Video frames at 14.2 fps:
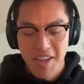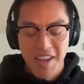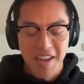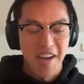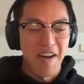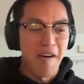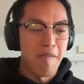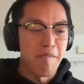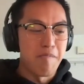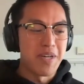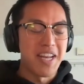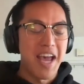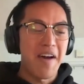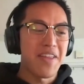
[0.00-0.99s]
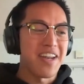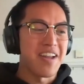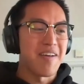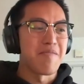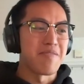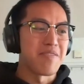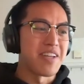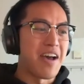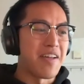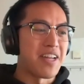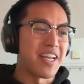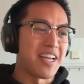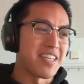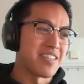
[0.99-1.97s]
Yeah. Um, but now that I'm now
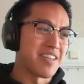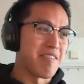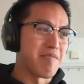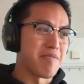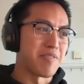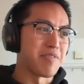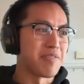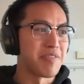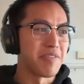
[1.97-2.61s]
that I guess I've been